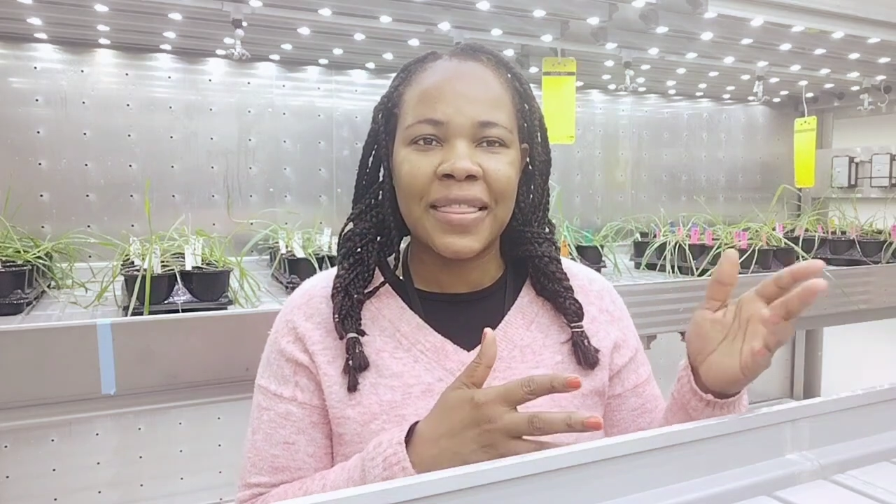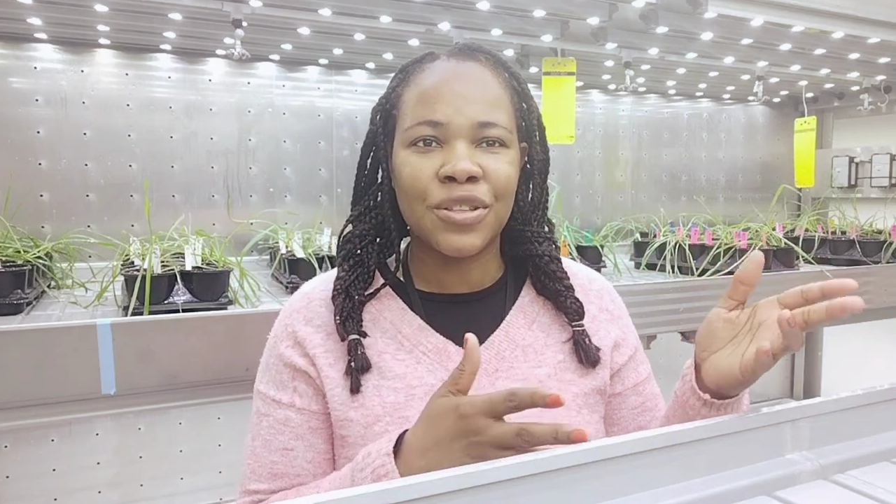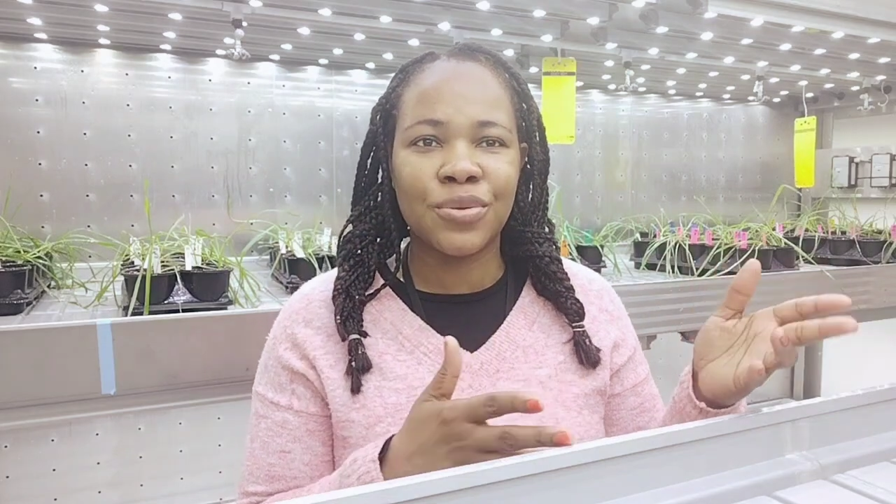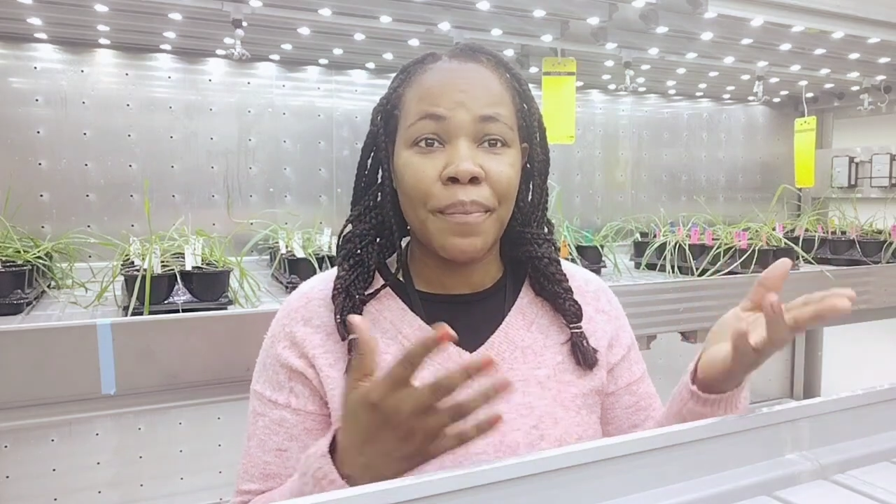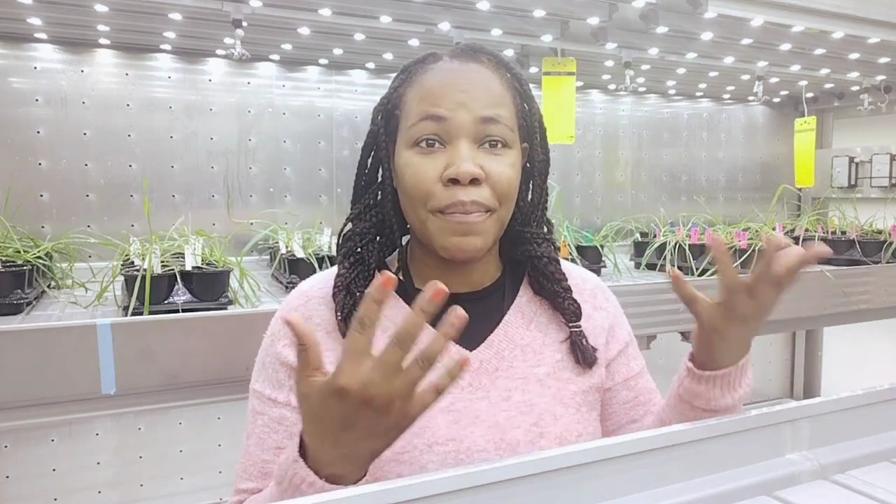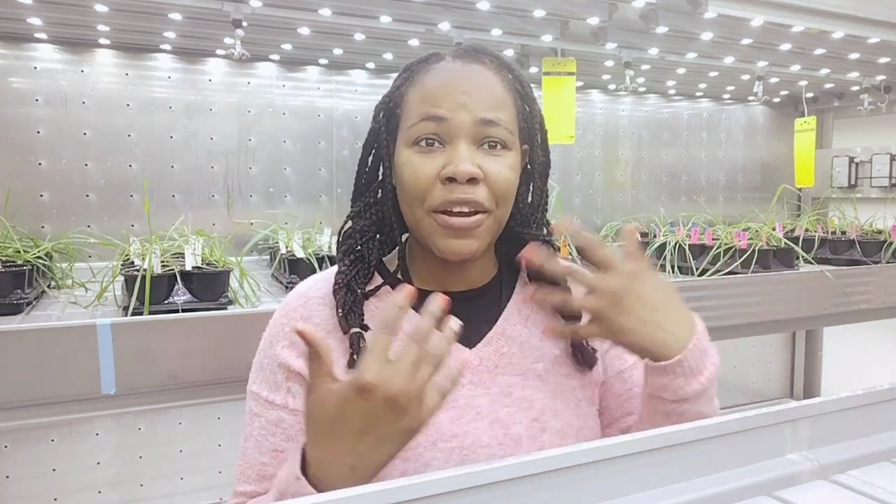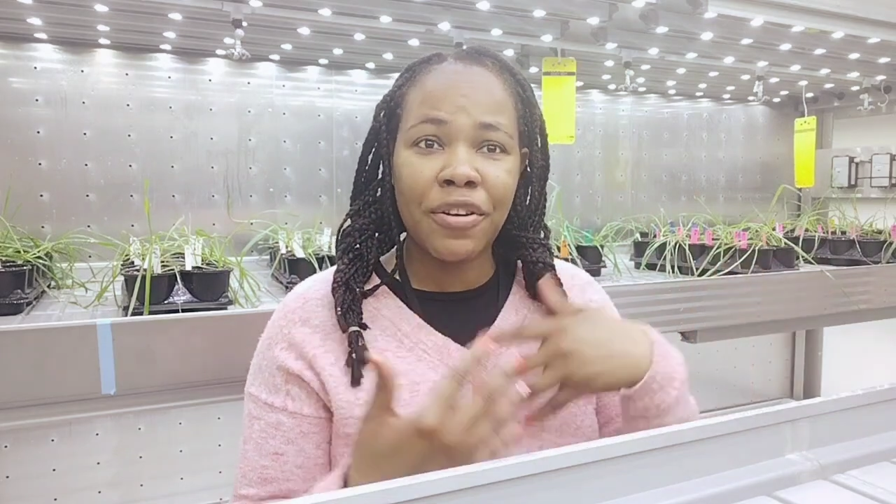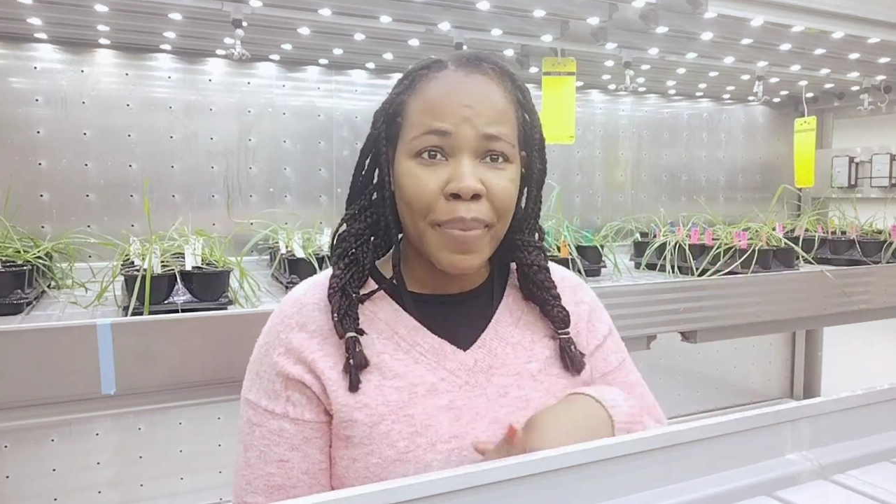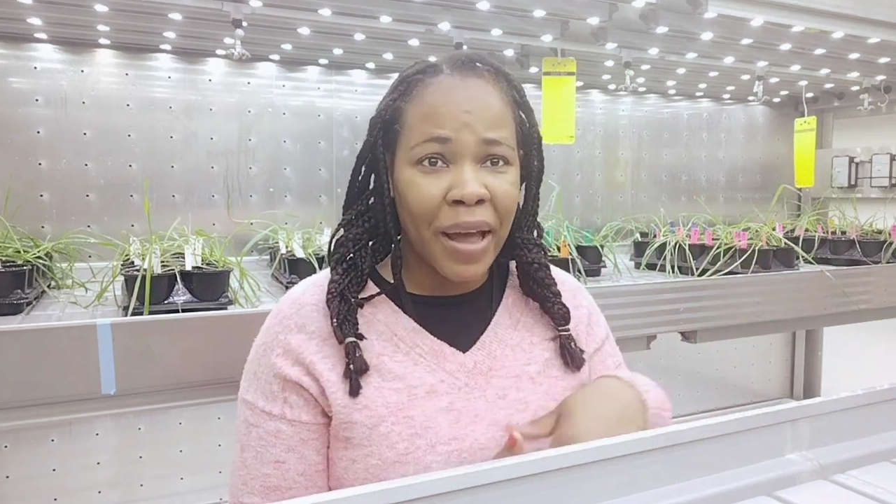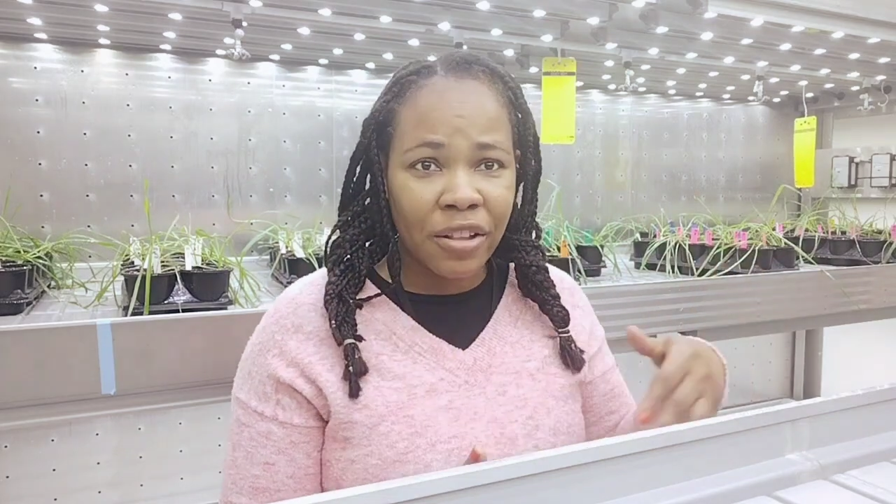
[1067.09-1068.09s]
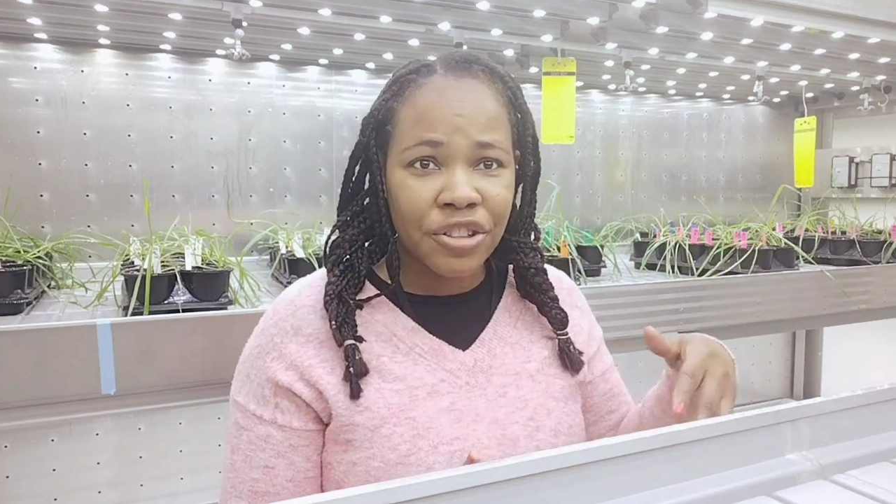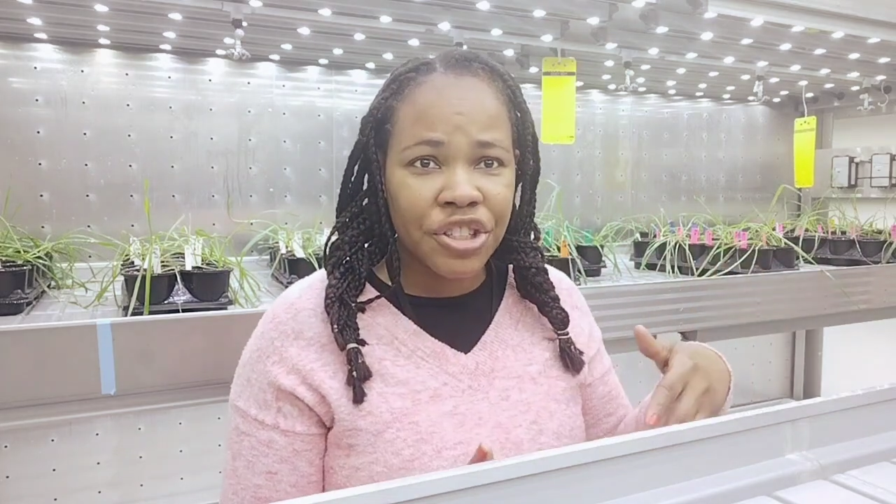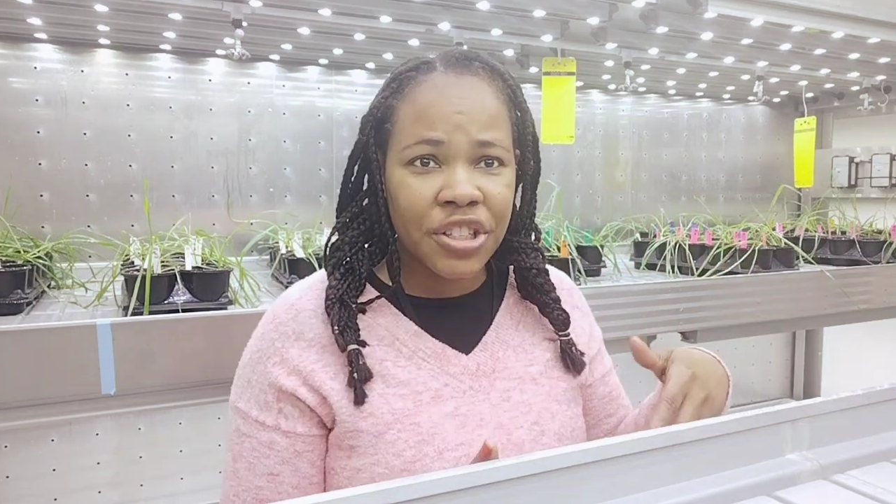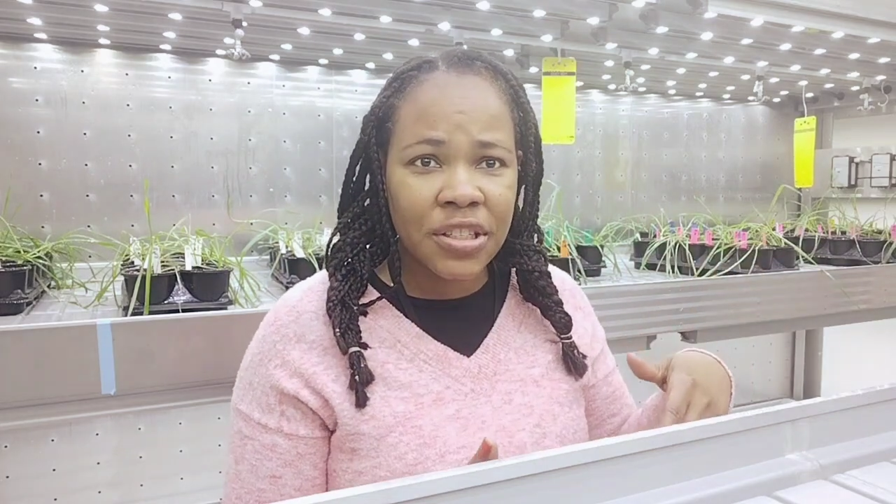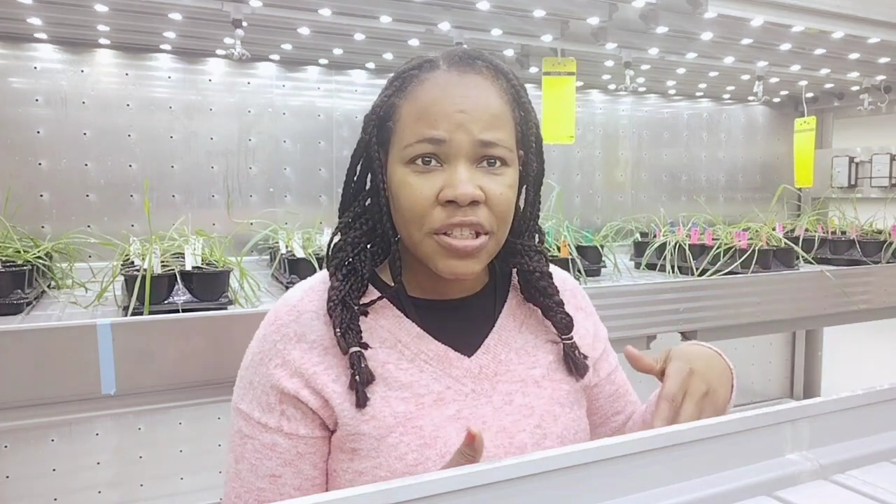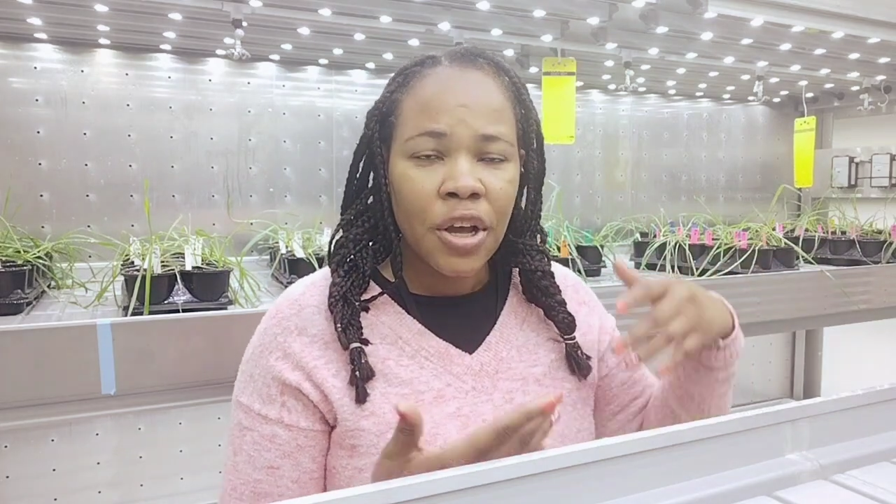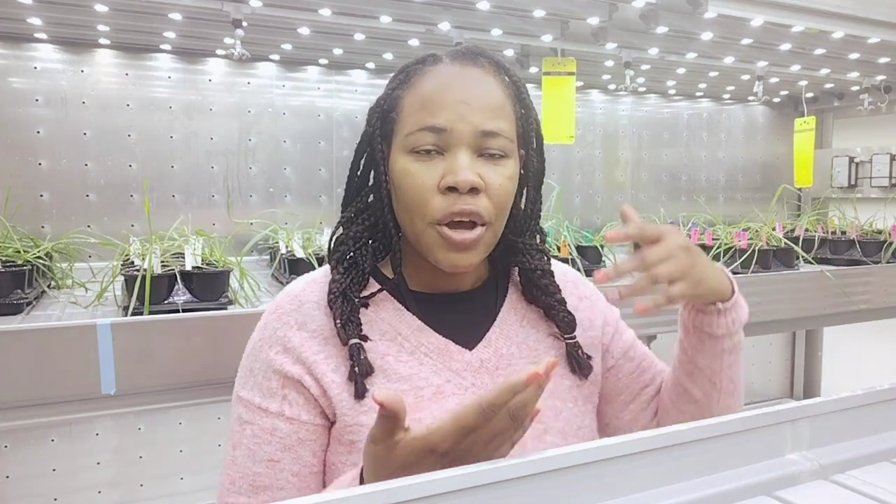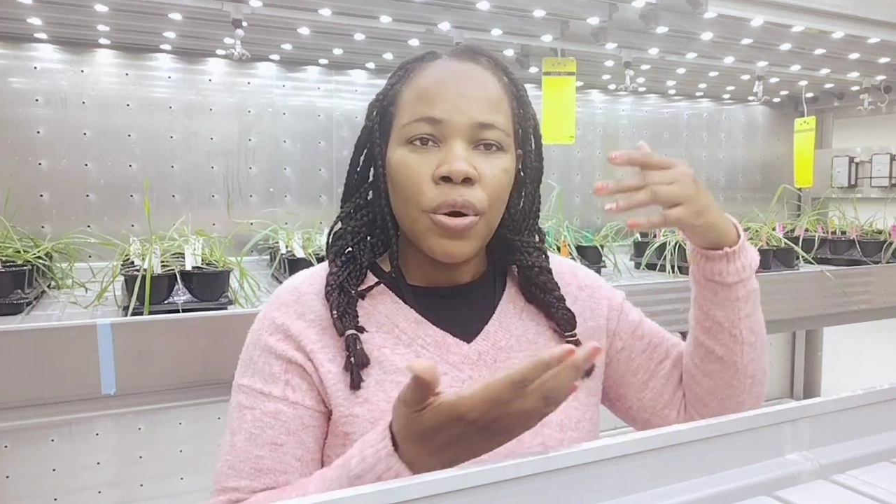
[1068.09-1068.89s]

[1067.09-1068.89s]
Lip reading: and that's what microbiologists,